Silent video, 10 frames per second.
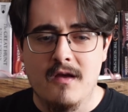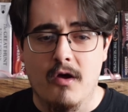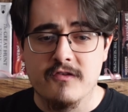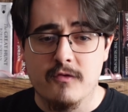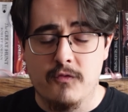
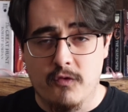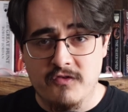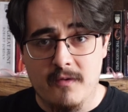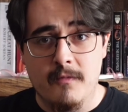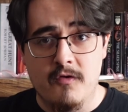Also,
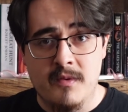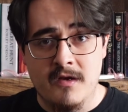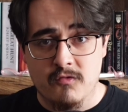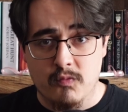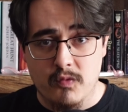forcing movement
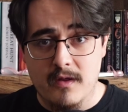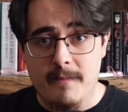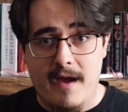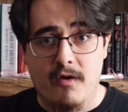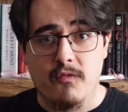is really
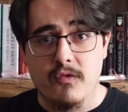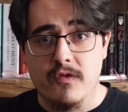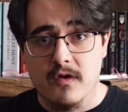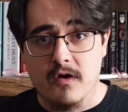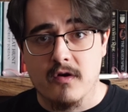powerful in
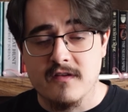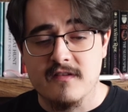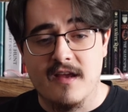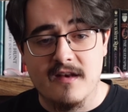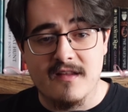the current
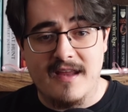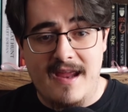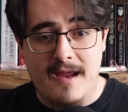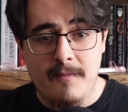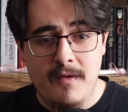state of the
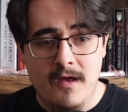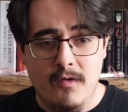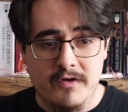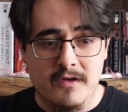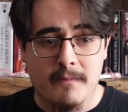game
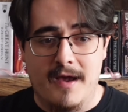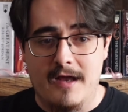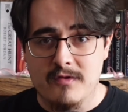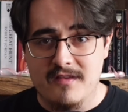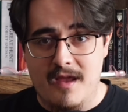when
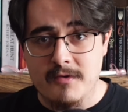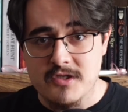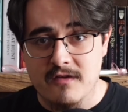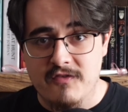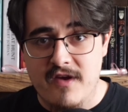combined with
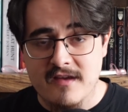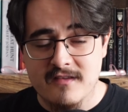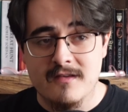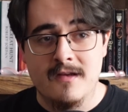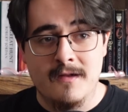damaging
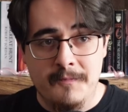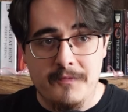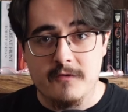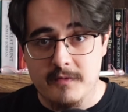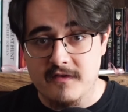effects,
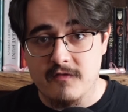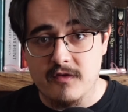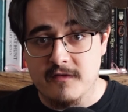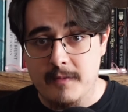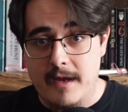
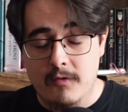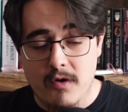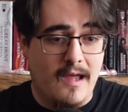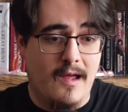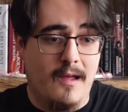specifically spike
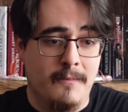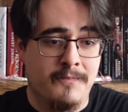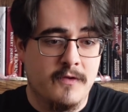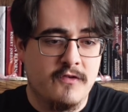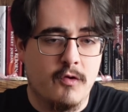growth.
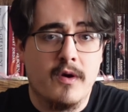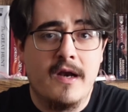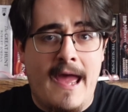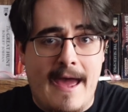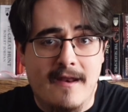So we're
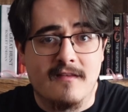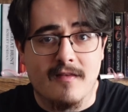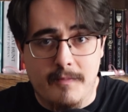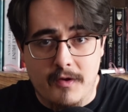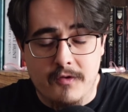going to add it to
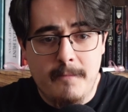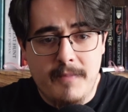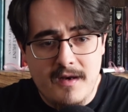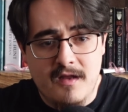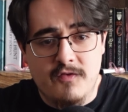the build.
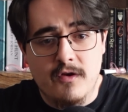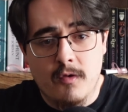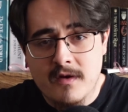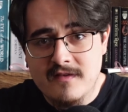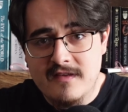But if you don't
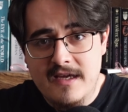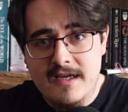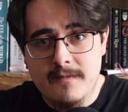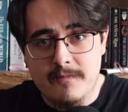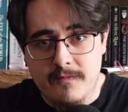want to take
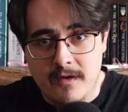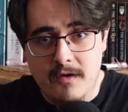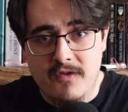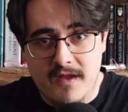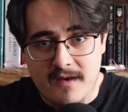it,
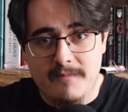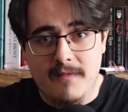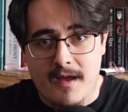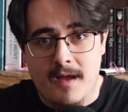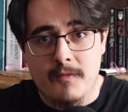know that
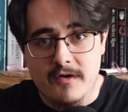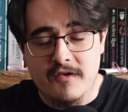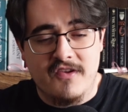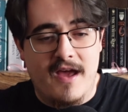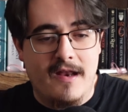I'm on your
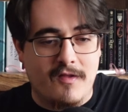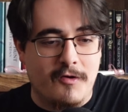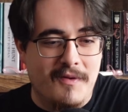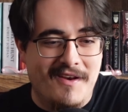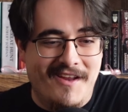side a little
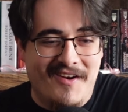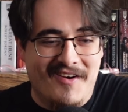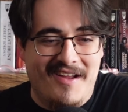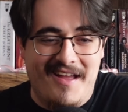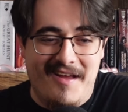bit
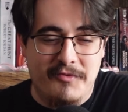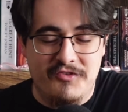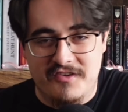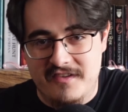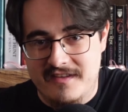here.
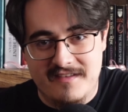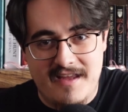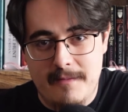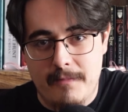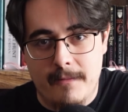Just
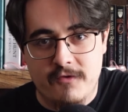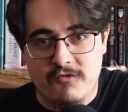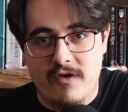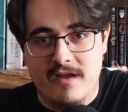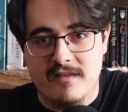instead bump your
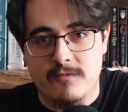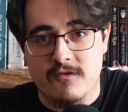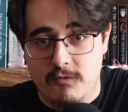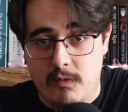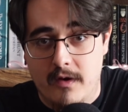strength up to
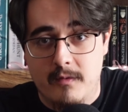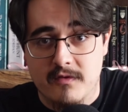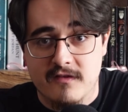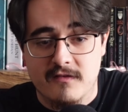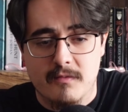20 with
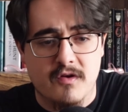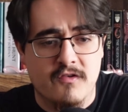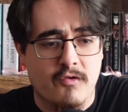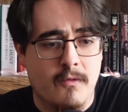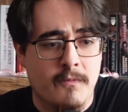this ability
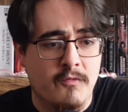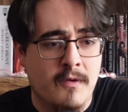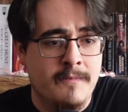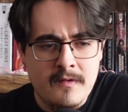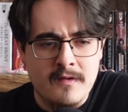score
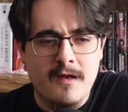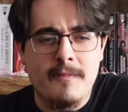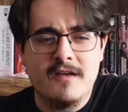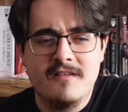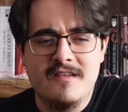improvement. Now,
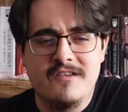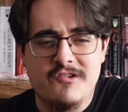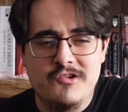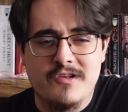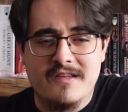because of the
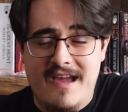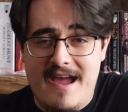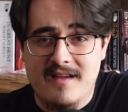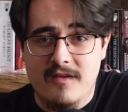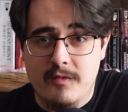additional
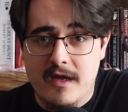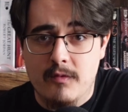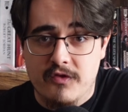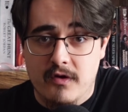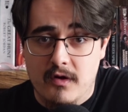attack that we get
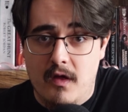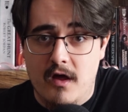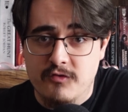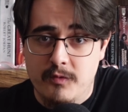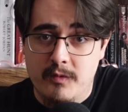with our
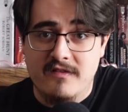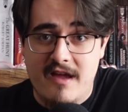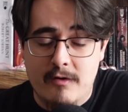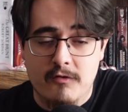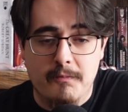claws when we
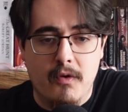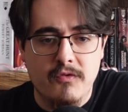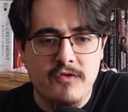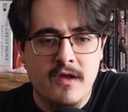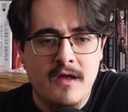attack with
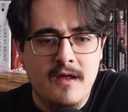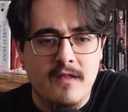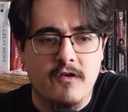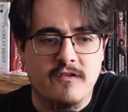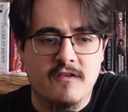both,
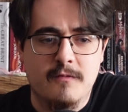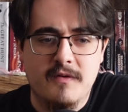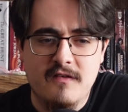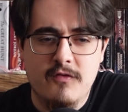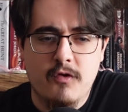there's a
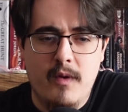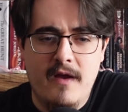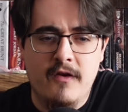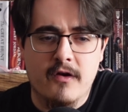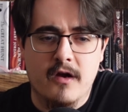specific way
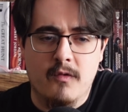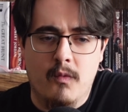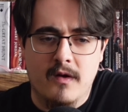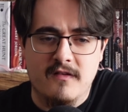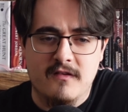that you're going to
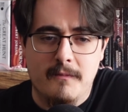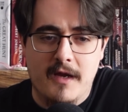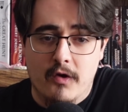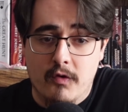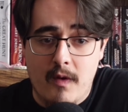want to
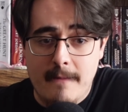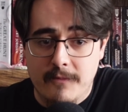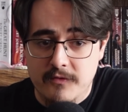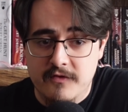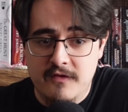make your
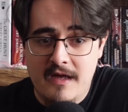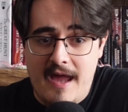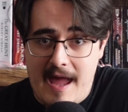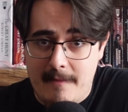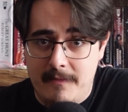grapples
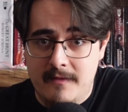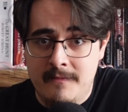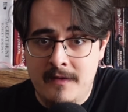happen